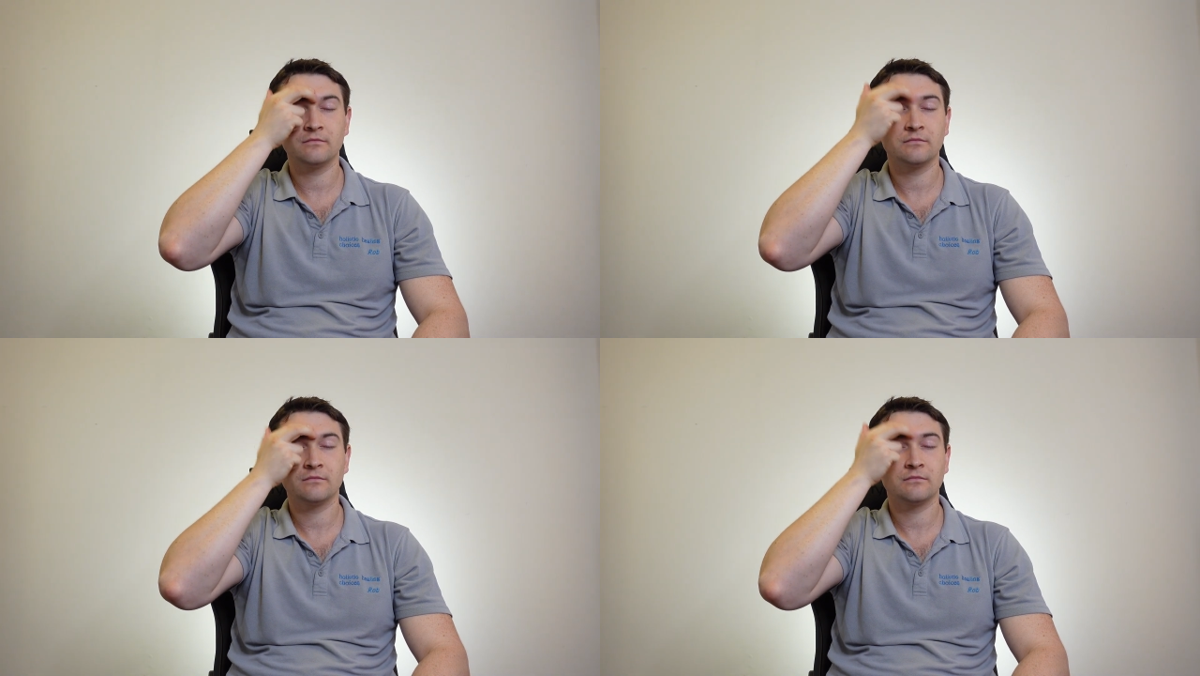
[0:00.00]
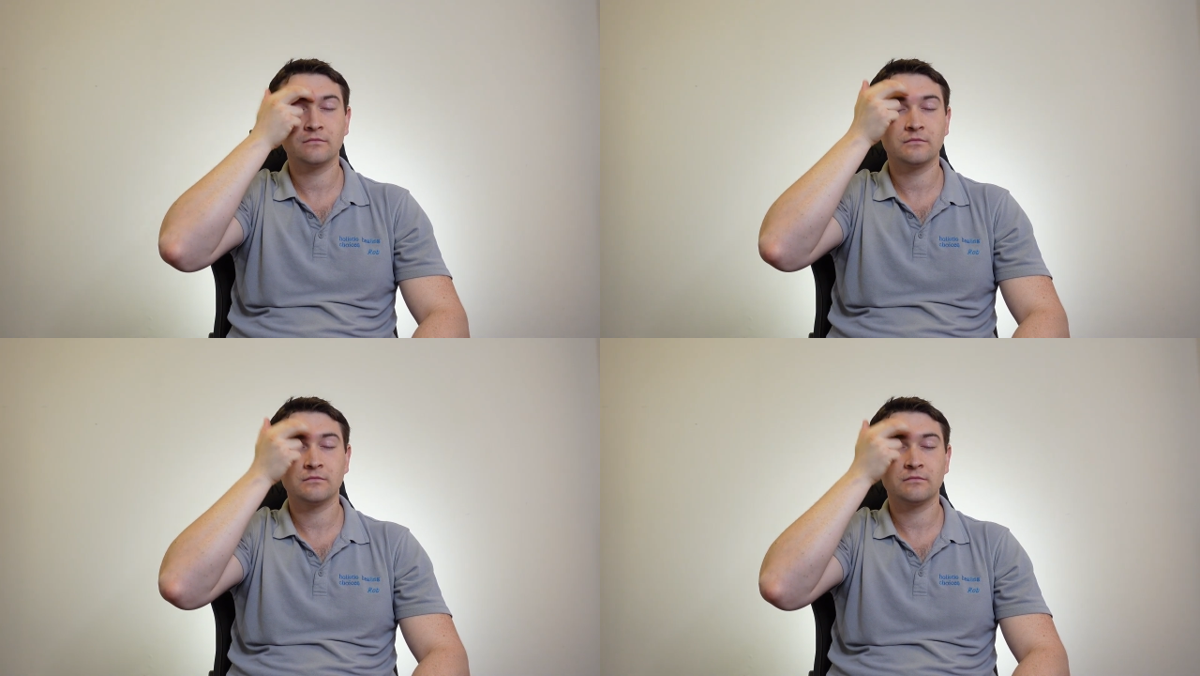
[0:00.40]

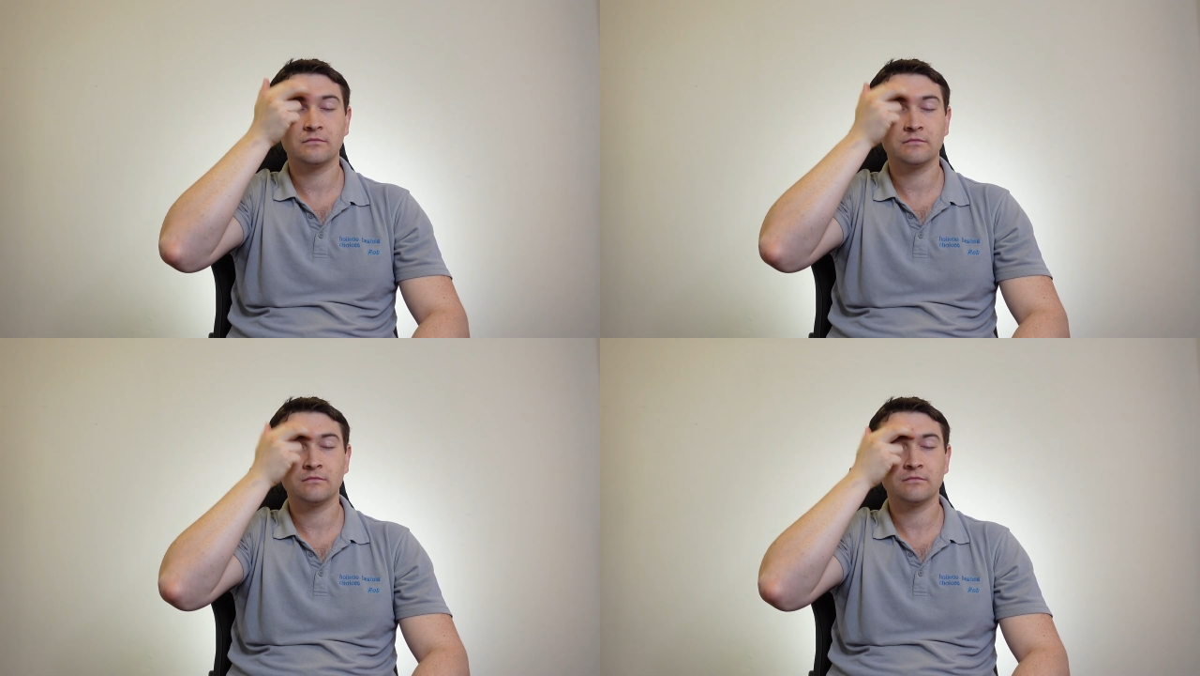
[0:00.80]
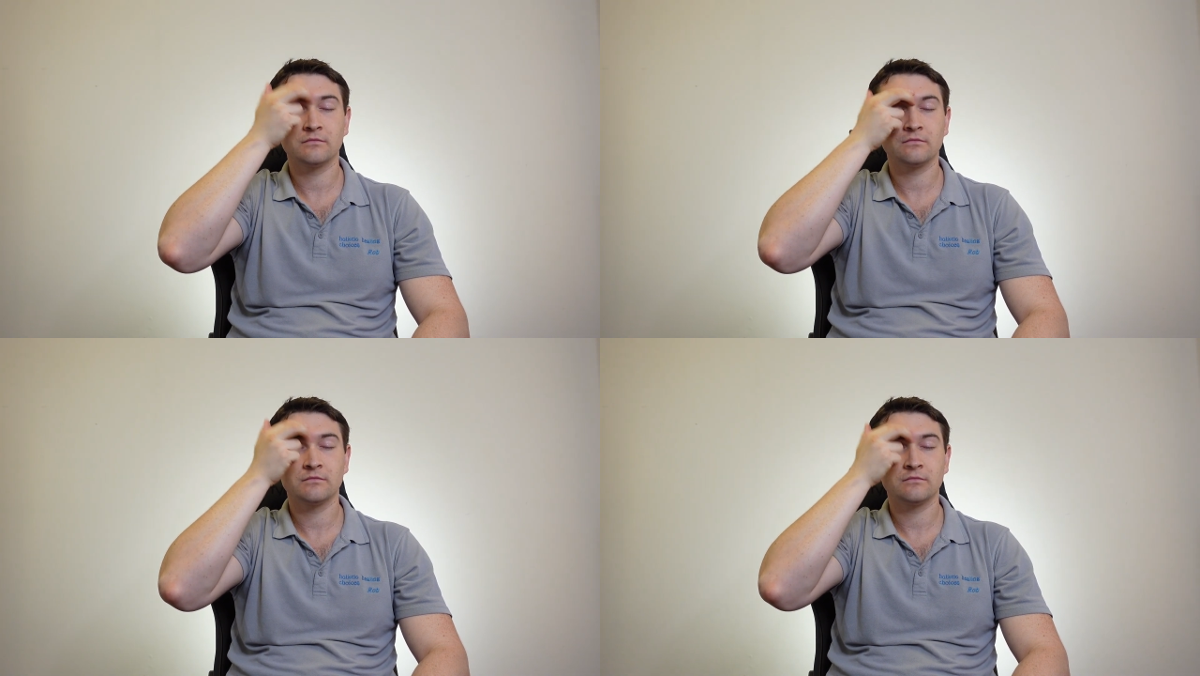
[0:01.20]

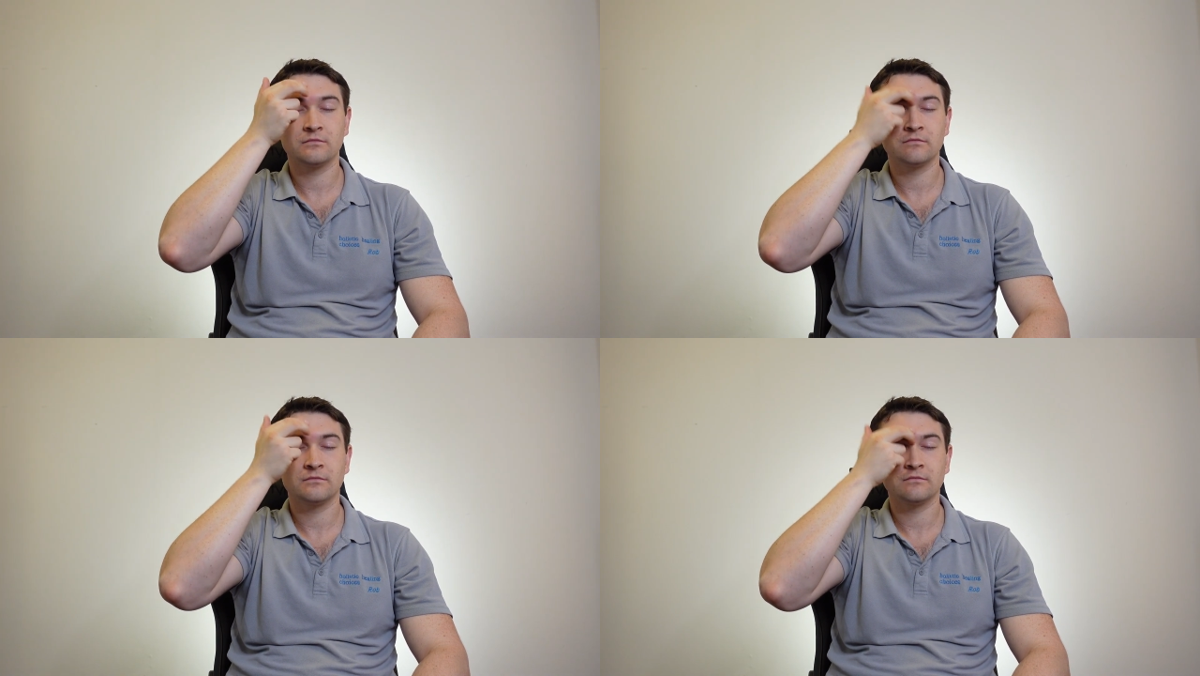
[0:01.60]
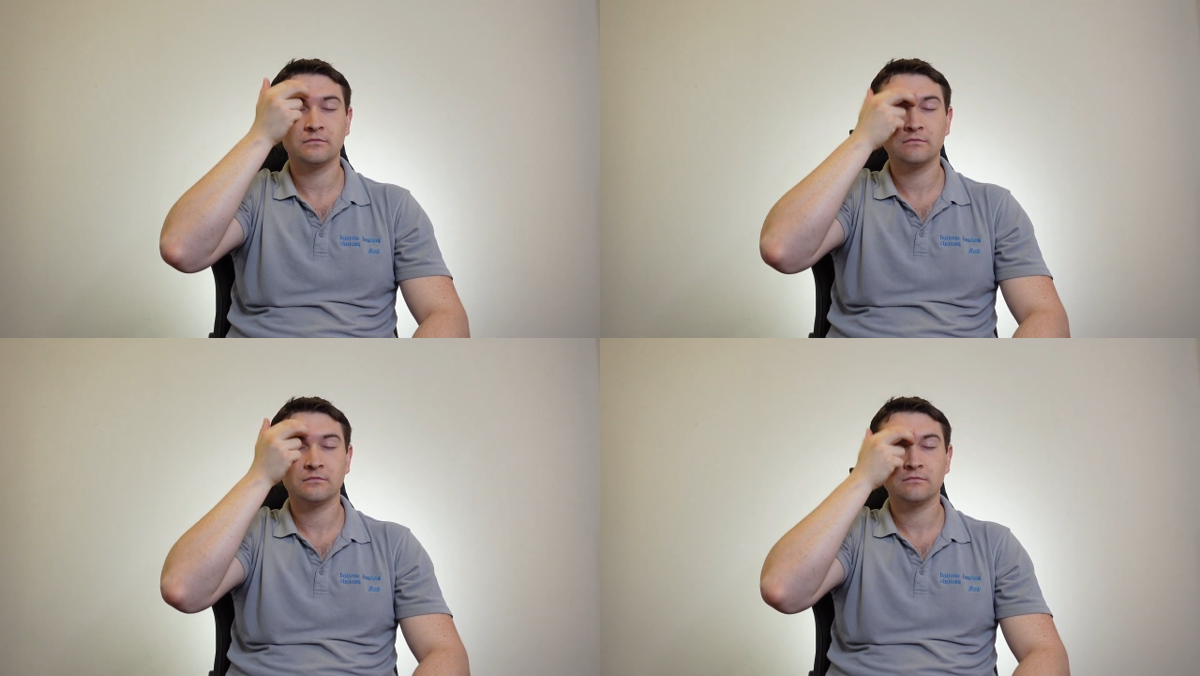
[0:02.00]

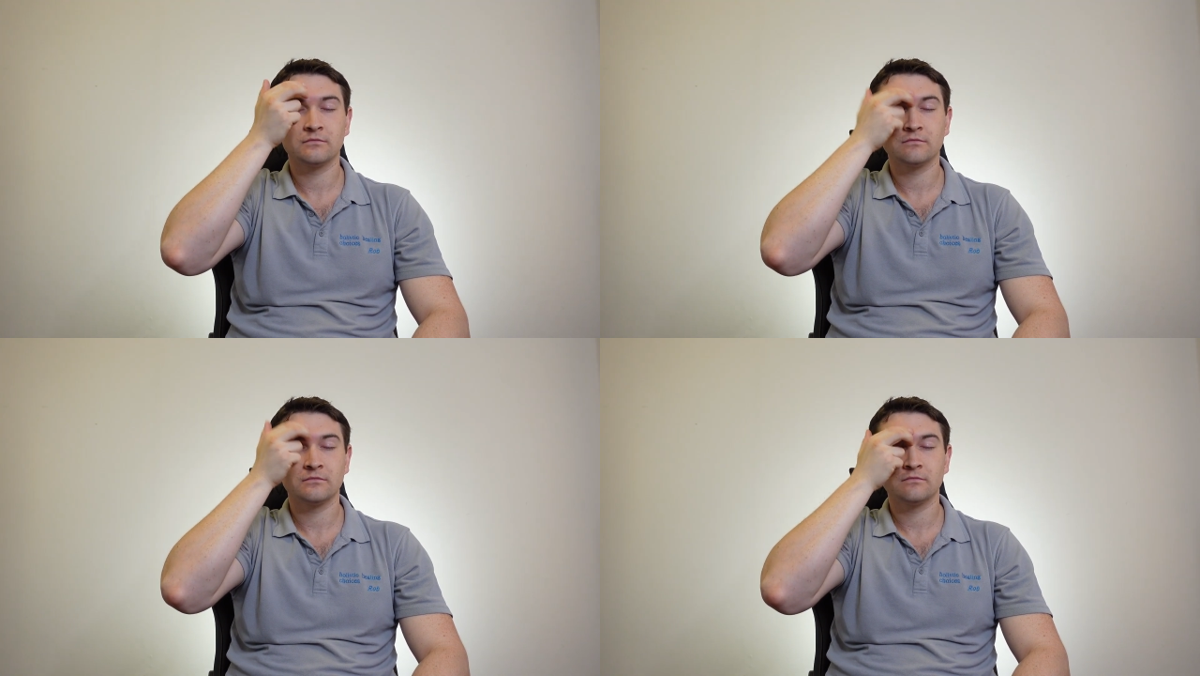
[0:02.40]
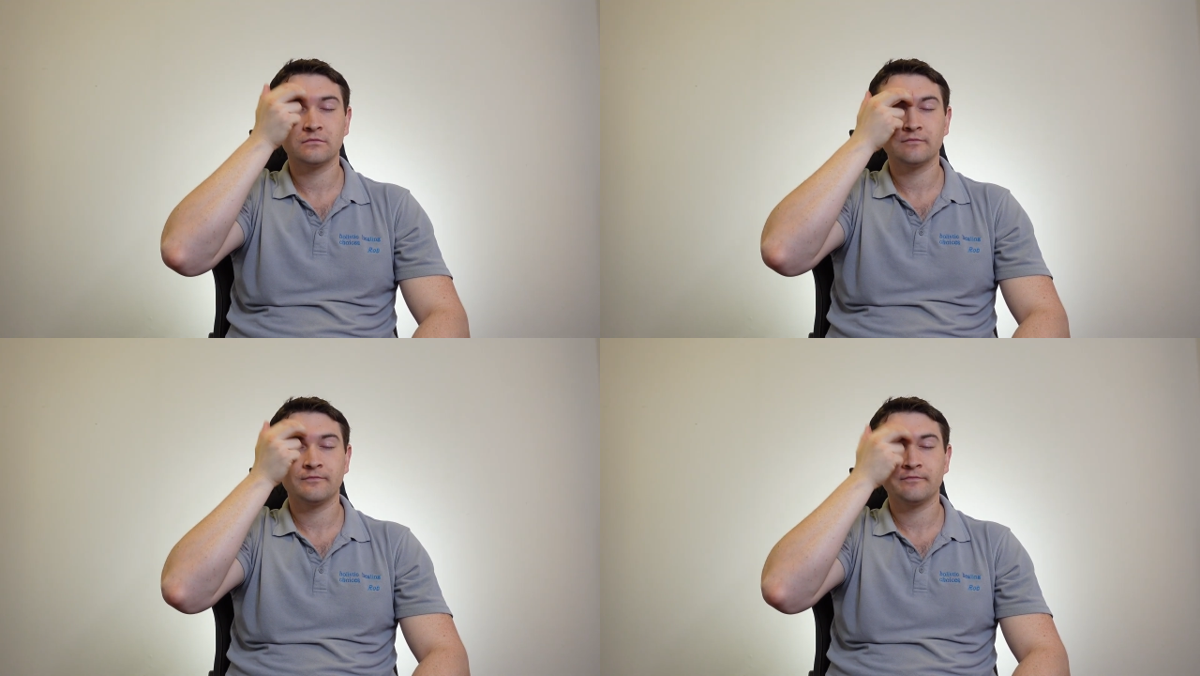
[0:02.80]

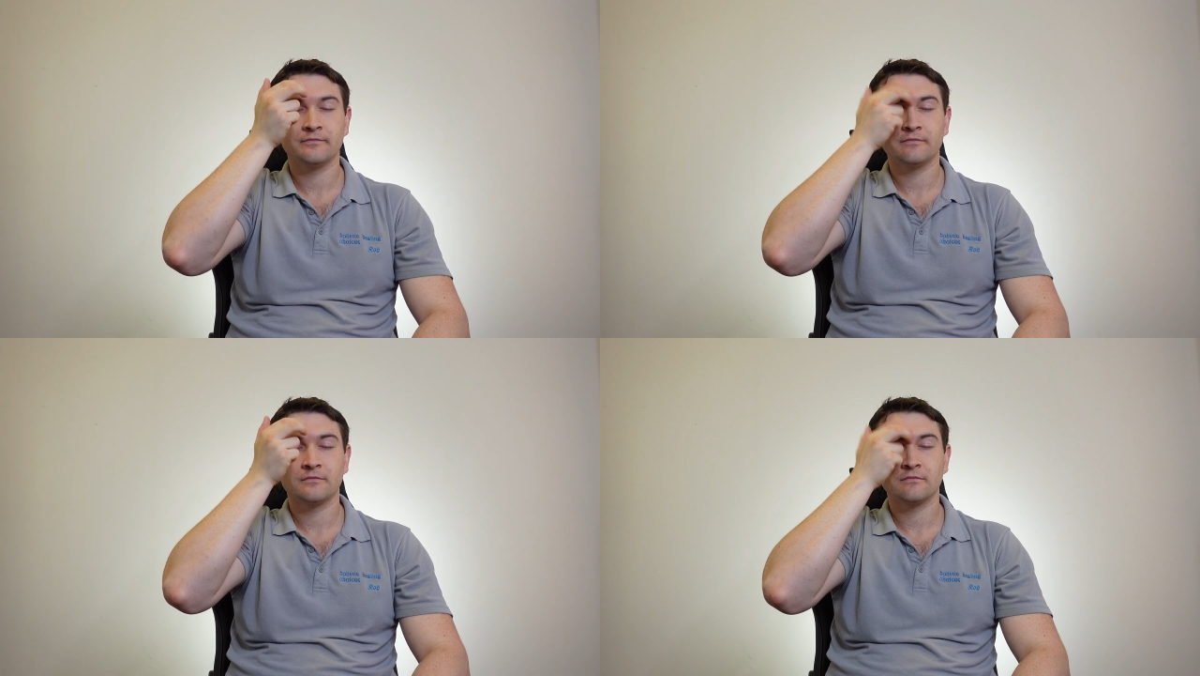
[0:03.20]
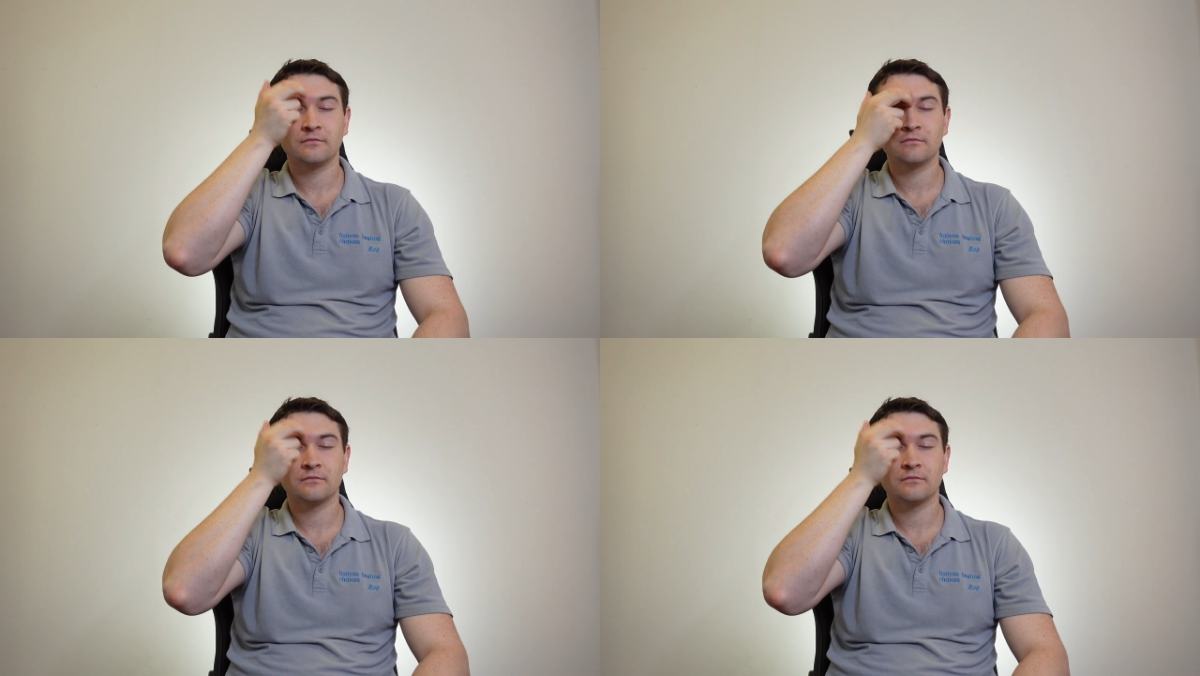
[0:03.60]
Nobody speaks.